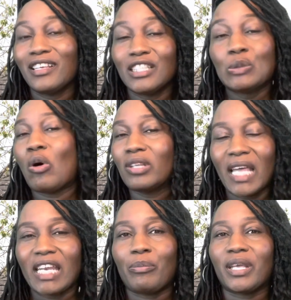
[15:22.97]
You won't
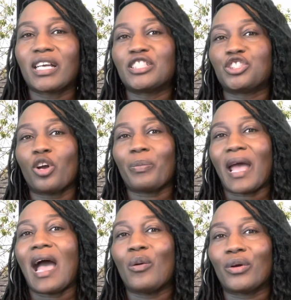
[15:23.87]
let it, because your
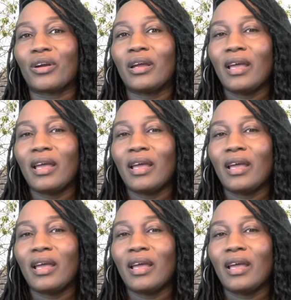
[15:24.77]
power,